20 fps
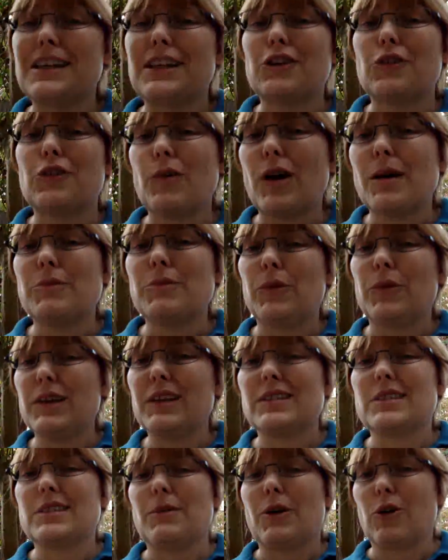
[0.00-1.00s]
NaNoWriMo
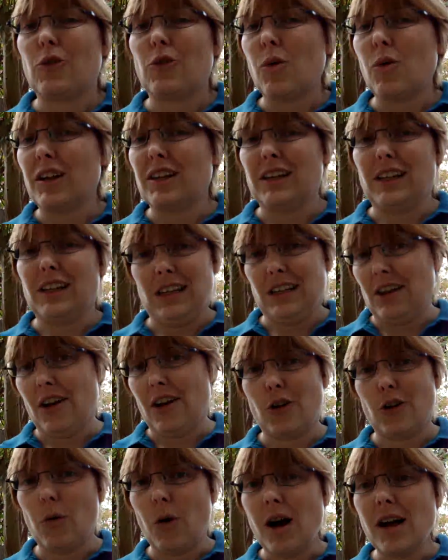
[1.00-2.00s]
is about quantity,
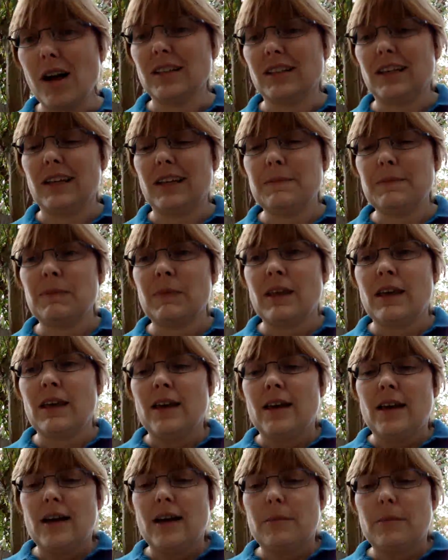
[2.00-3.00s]
not quality.
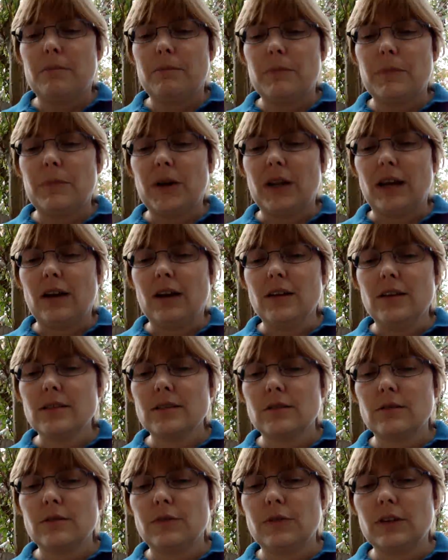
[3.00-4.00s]
But I
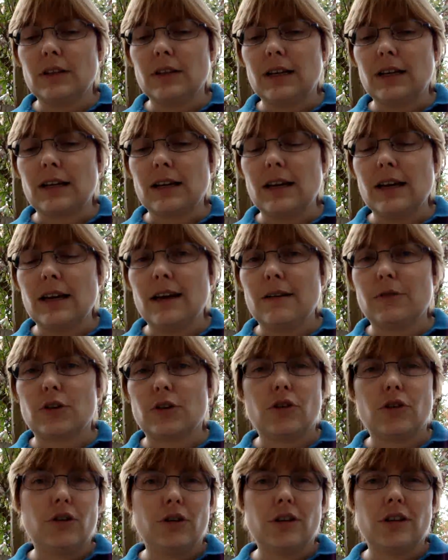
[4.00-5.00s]
also feel like I have the
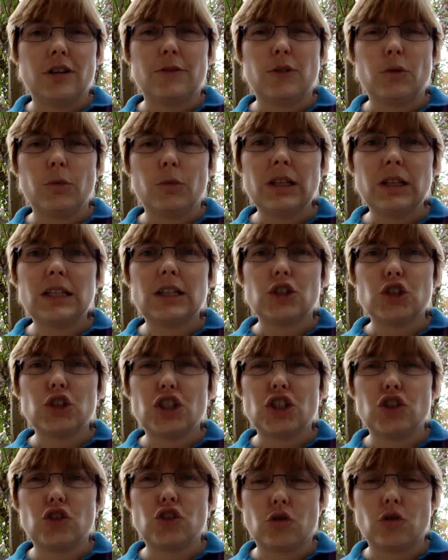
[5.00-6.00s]
kernel of a really
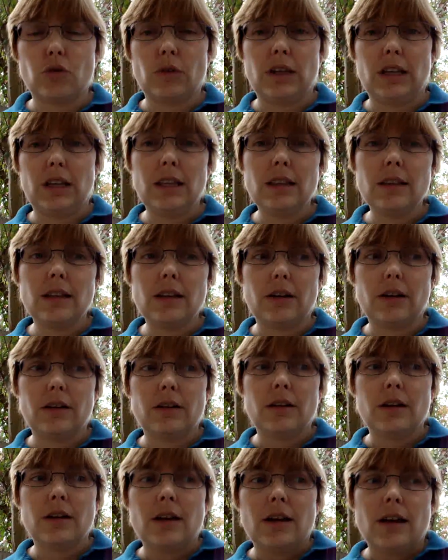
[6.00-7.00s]
good story in
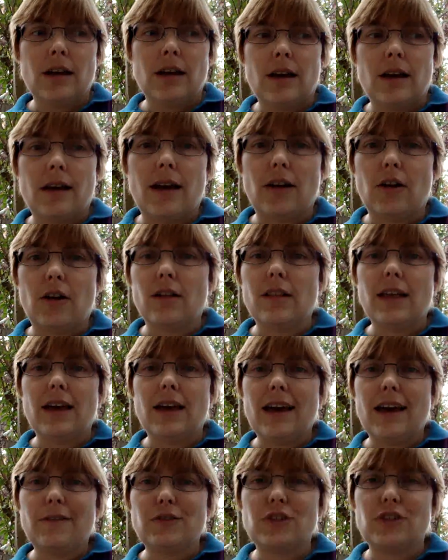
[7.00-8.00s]
there, and all I
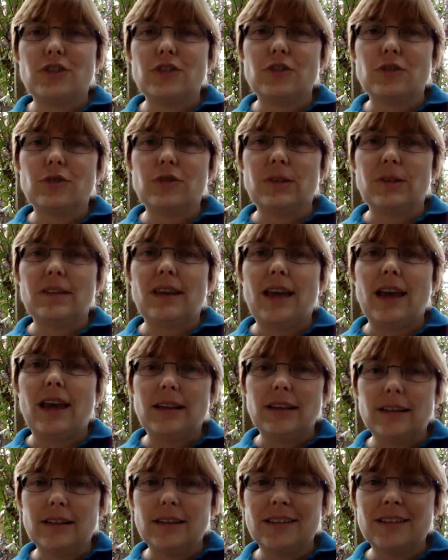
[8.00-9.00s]
have to do is
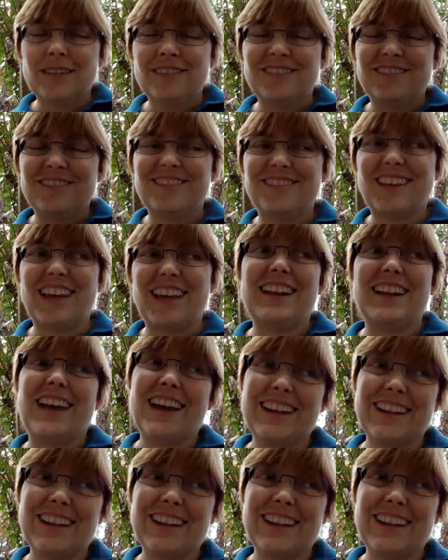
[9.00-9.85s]
edit and